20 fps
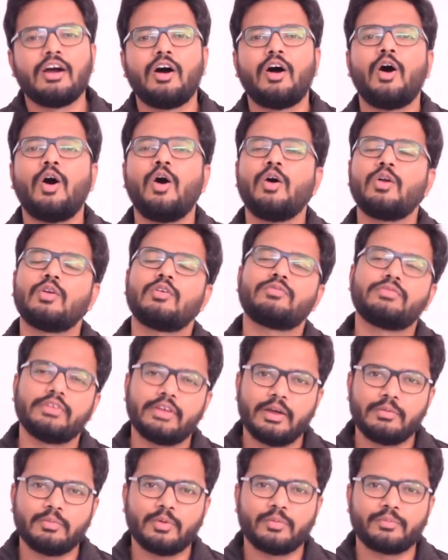all of the
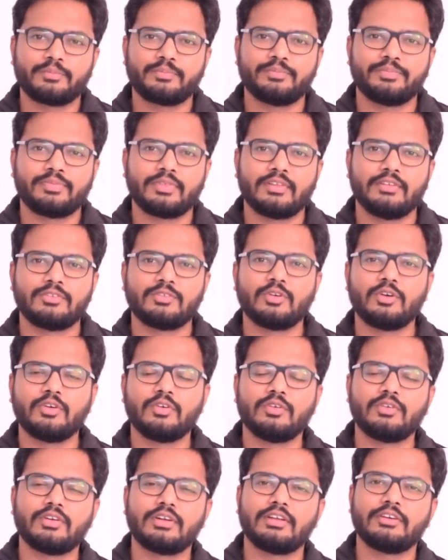above.
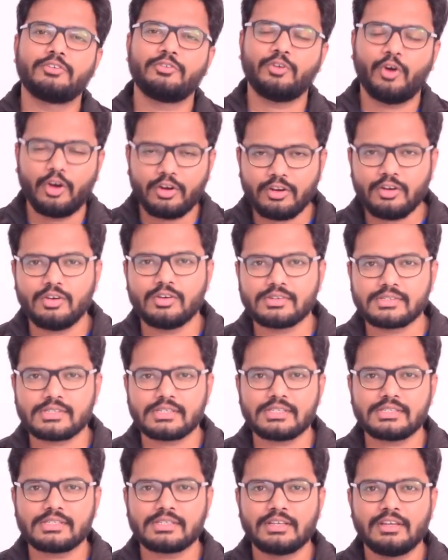So
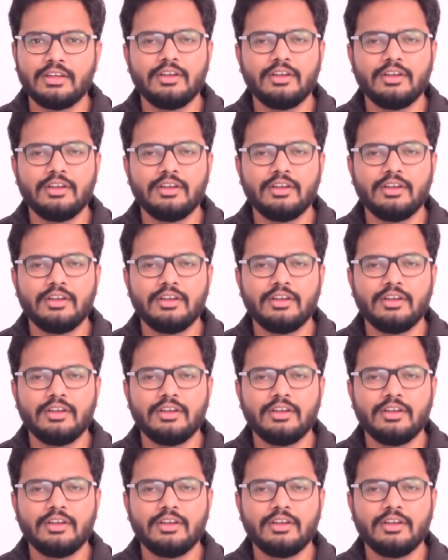torulosis,